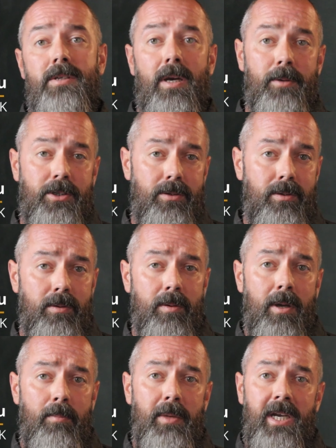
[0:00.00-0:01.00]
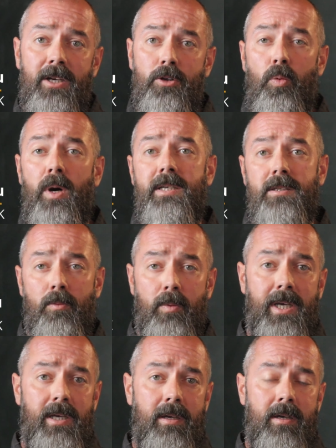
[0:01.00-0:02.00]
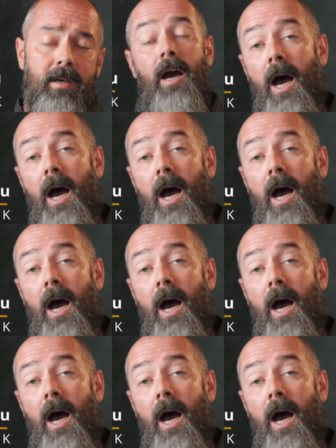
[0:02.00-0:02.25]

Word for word: sabbatu, meaning twice a week.